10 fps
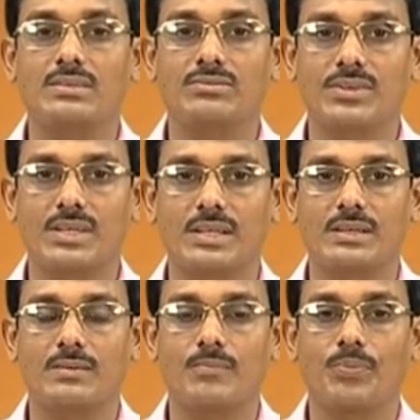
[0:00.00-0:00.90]
treated
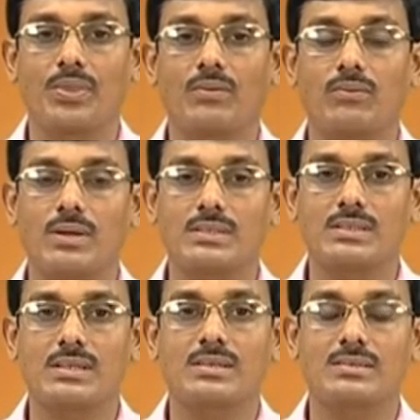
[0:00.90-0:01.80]
once
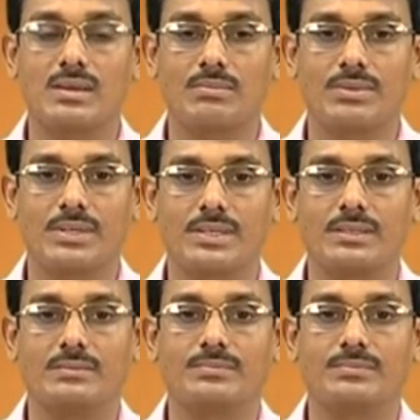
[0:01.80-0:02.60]
separated.